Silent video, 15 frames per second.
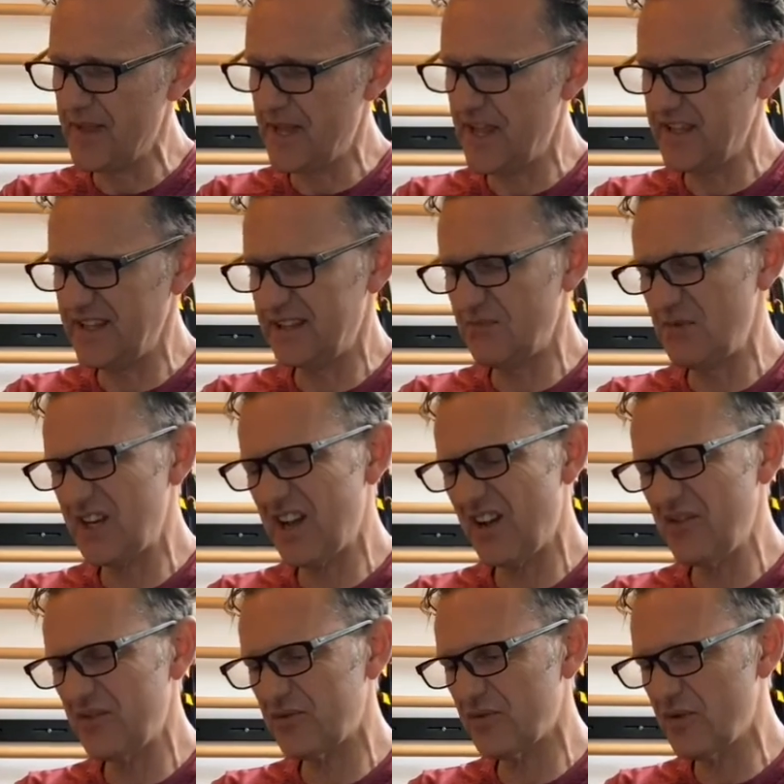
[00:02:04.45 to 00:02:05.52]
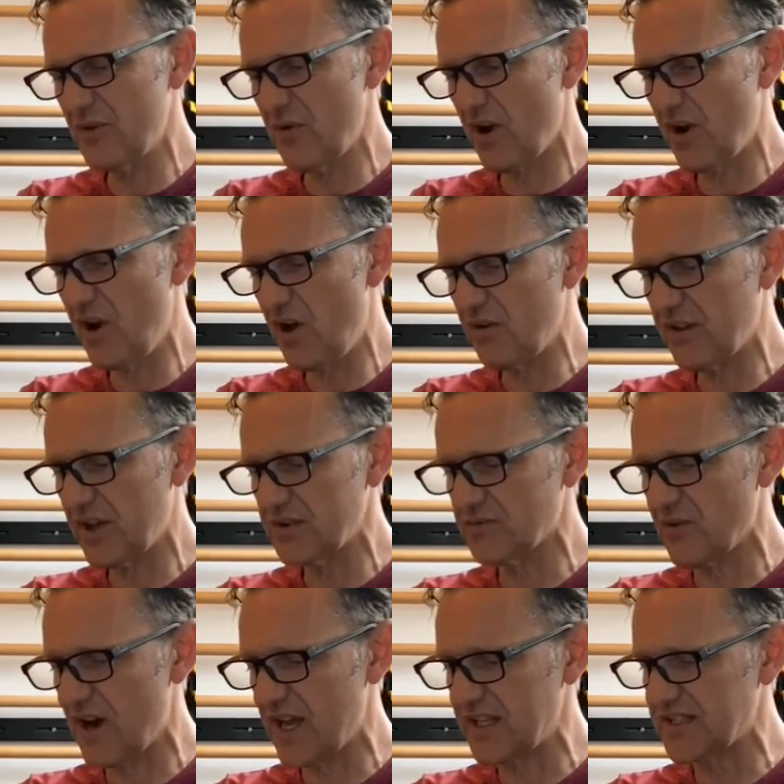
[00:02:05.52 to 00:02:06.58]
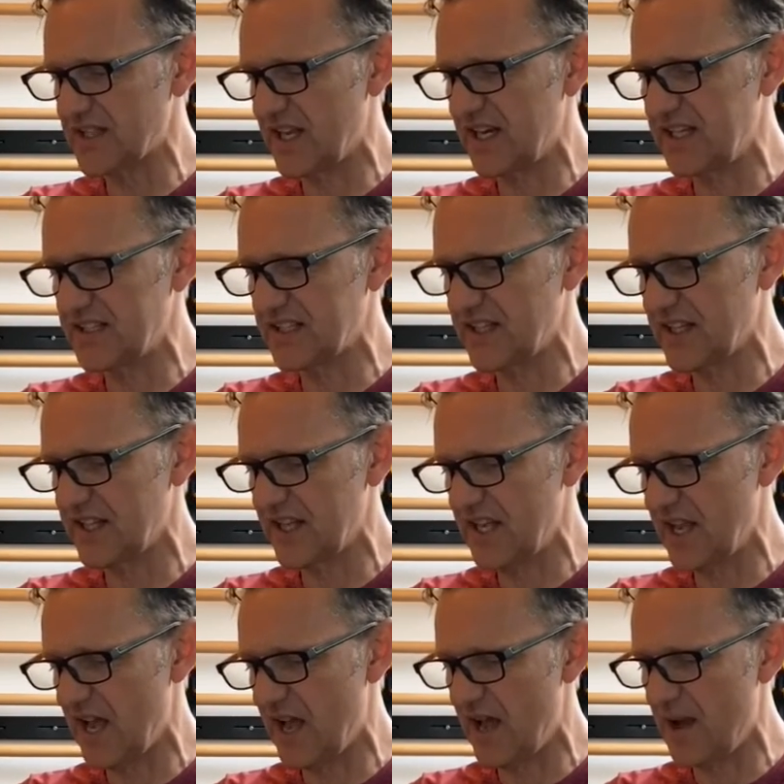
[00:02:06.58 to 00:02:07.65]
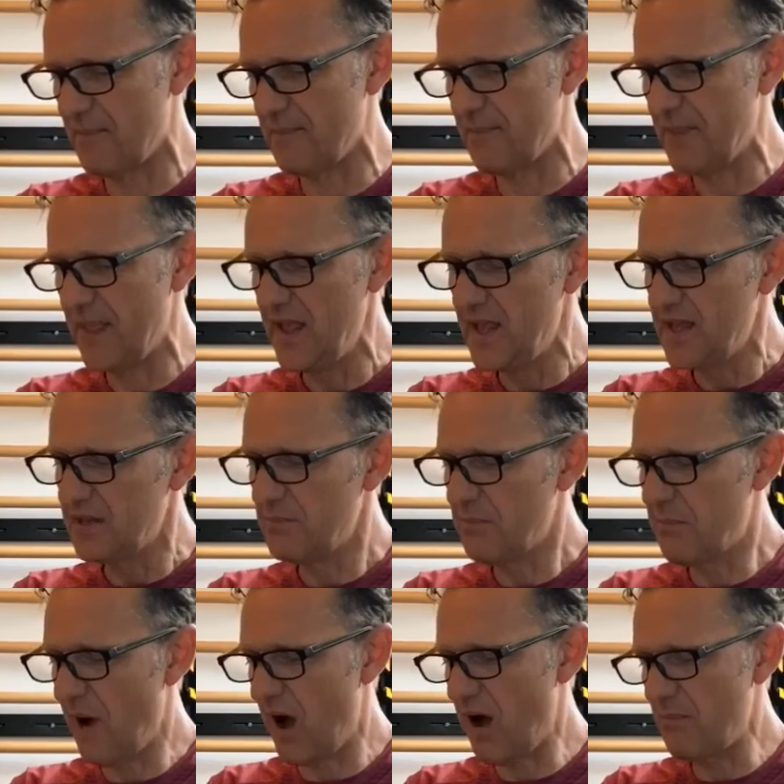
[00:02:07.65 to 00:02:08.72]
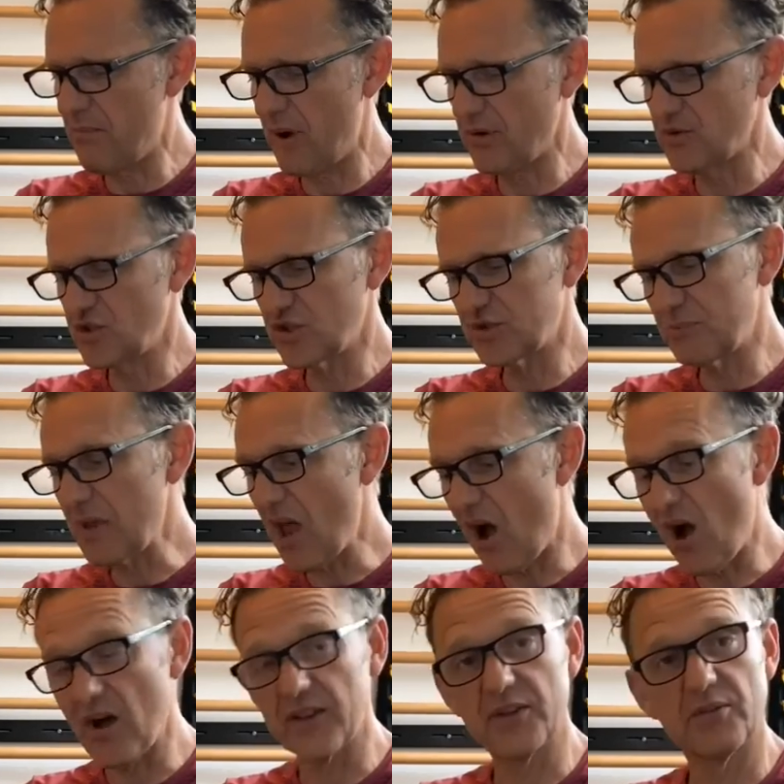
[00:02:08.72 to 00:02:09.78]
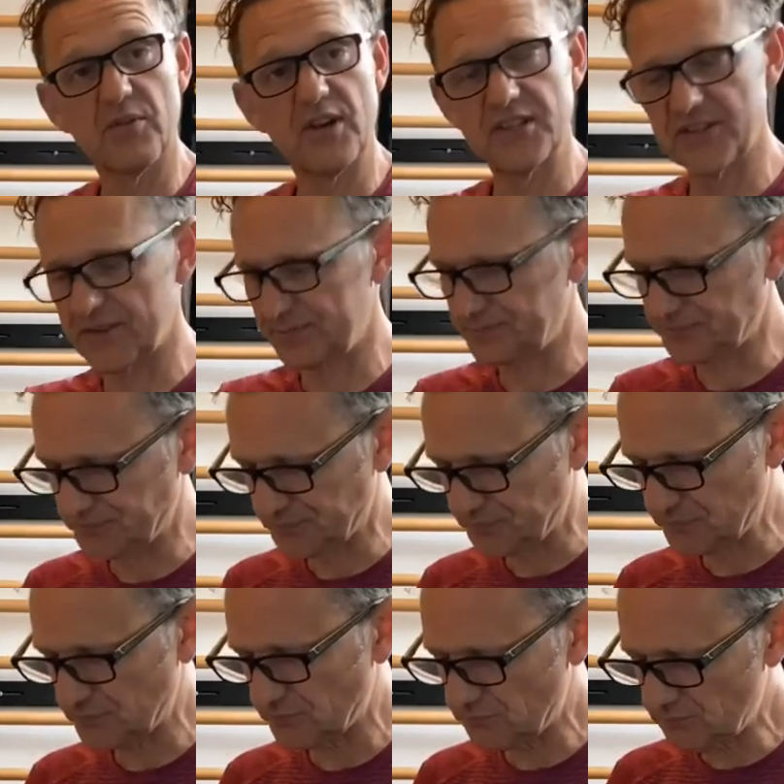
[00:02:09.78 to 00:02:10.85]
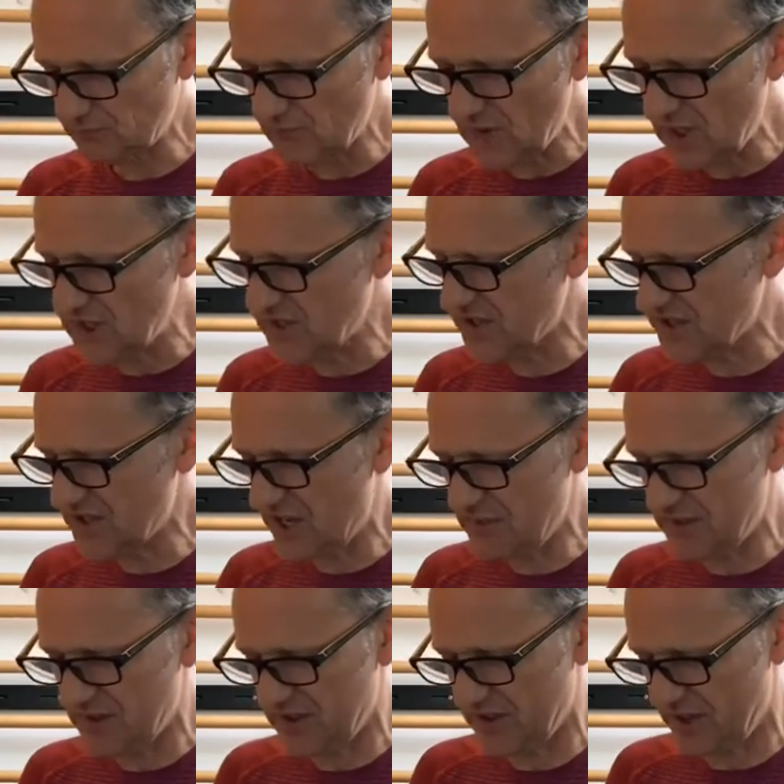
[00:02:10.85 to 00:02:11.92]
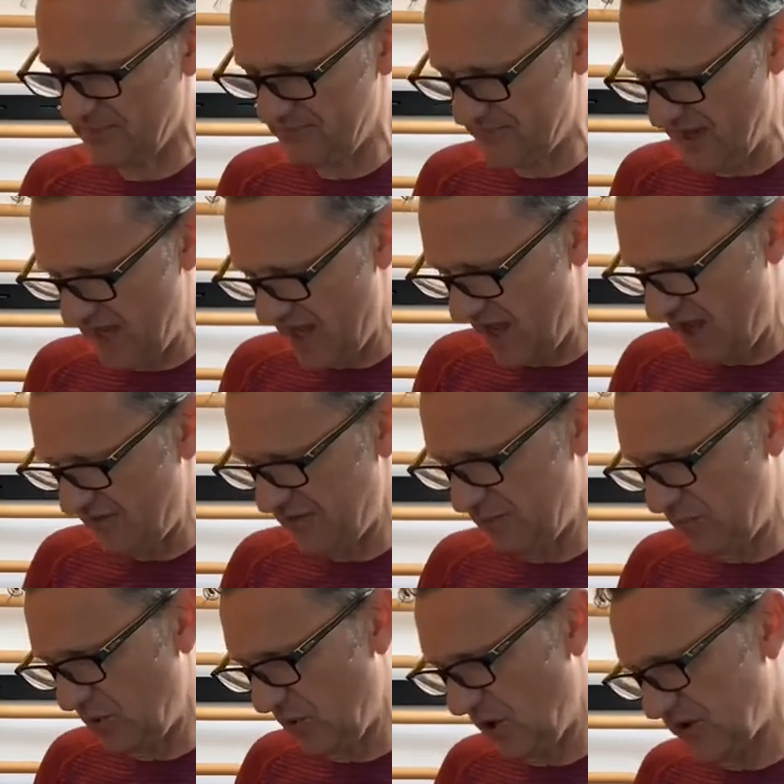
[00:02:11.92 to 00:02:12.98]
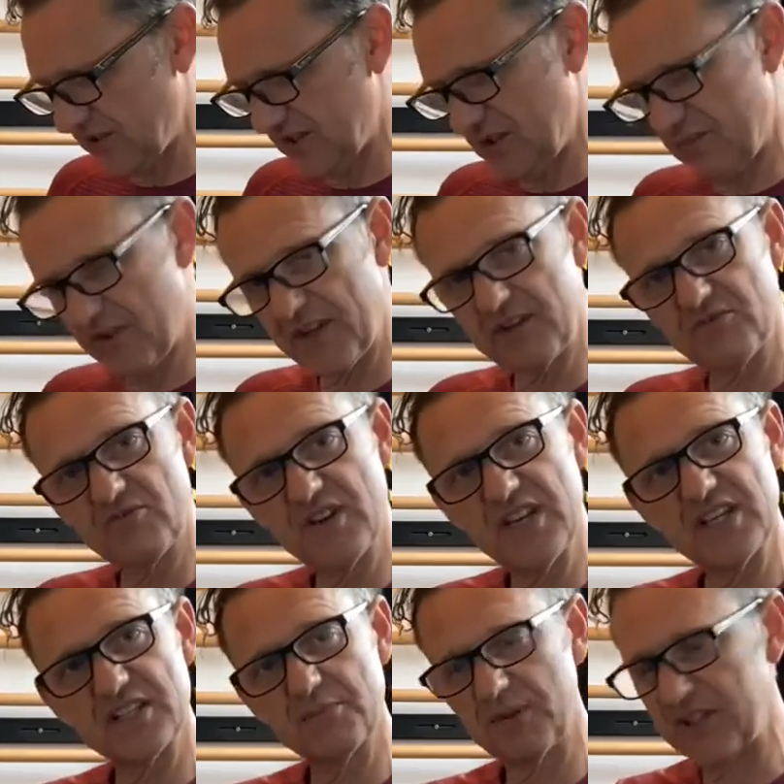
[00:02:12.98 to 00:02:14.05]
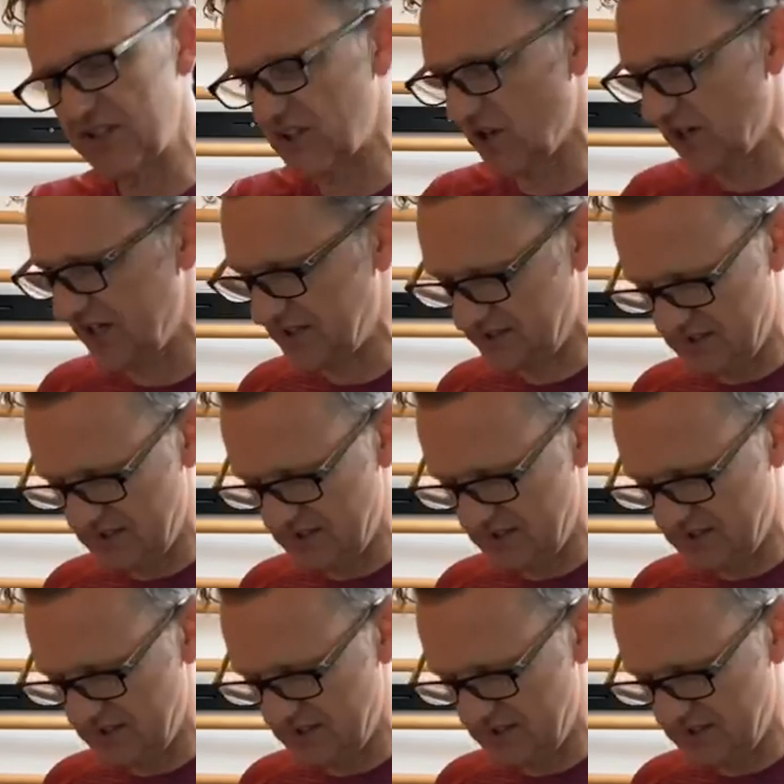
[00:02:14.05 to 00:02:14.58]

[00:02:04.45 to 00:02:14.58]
And we go through along those rays and into the arm bone just behind the wrist. So start with the thumb. Have the ball on something reasonably solid.